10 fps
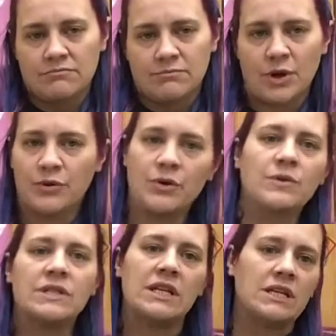
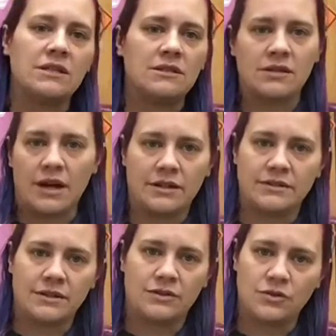Pothos is
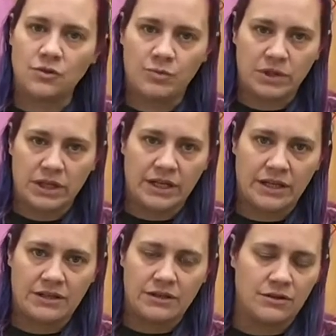toxic to
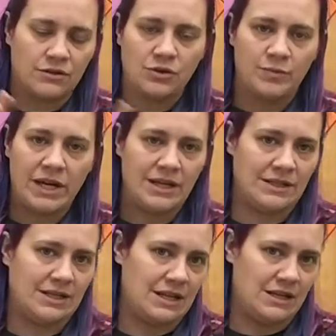to pets
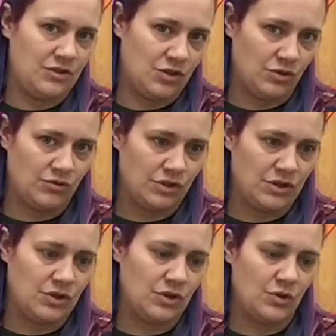and children.
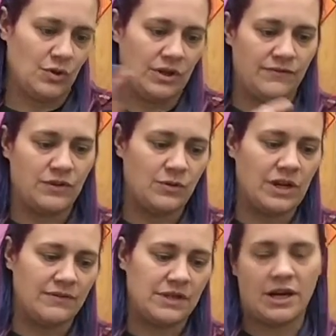So if you
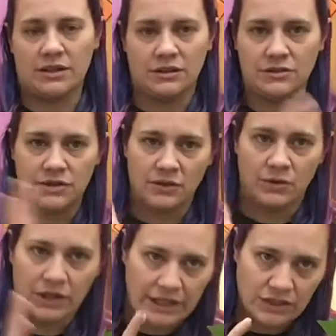have toddlers that
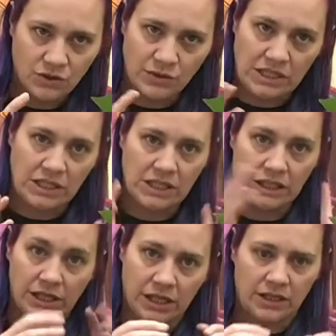would like to eat
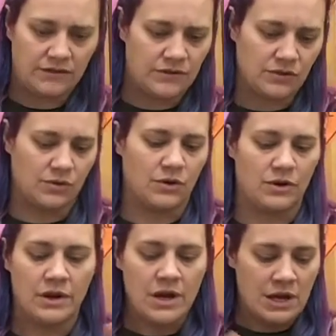leaves, or
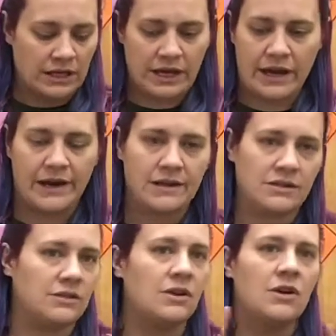
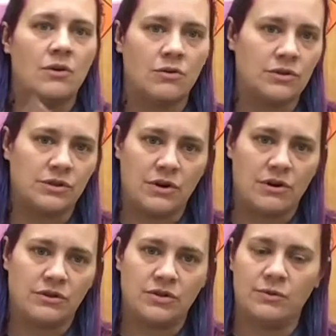cats or
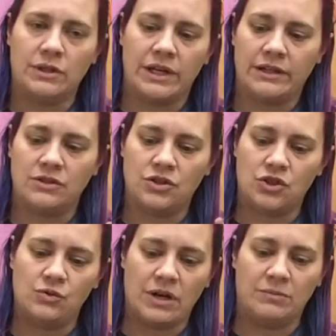dogs who would like to
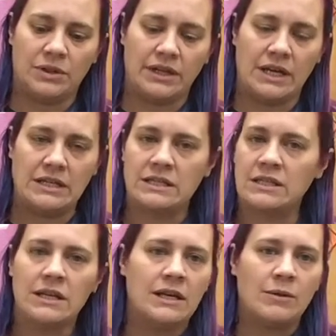chew on plants,
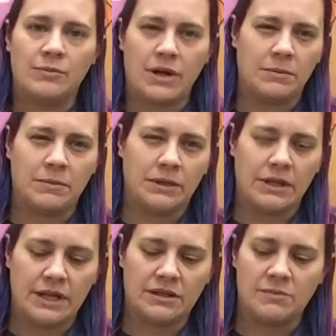probably
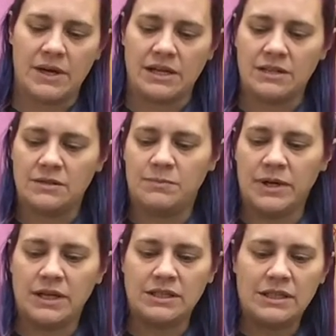not the best,
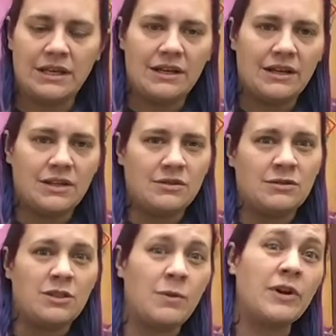but
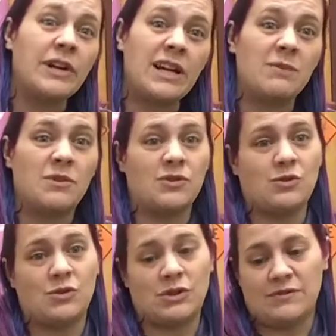smart animals
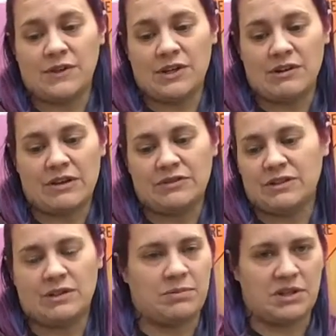usually figure out that
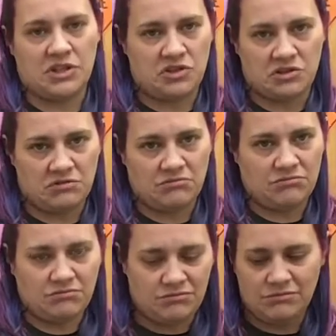they probably shouldn't
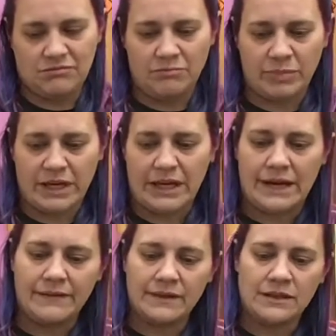bite
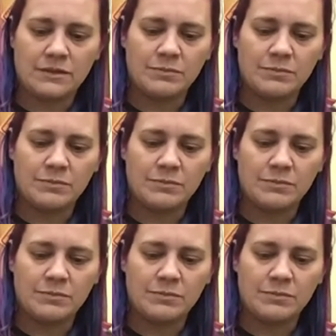on this.